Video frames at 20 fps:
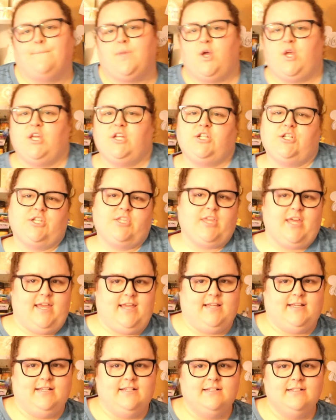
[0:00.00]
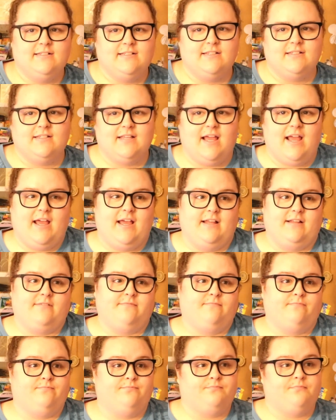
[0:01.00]
bookish things
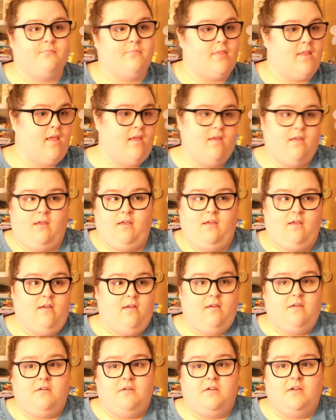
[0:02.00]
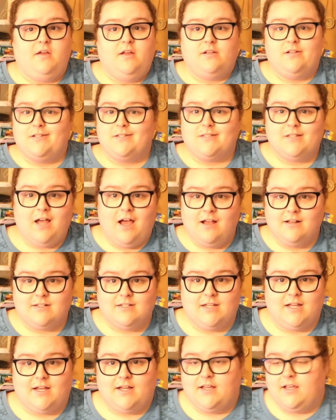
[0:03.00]
and just talk
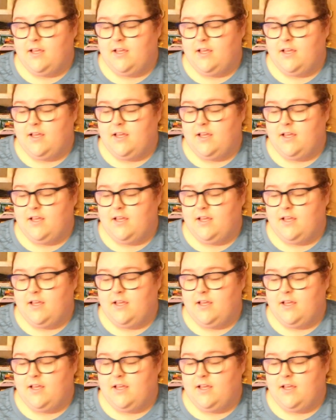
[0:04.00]
to you.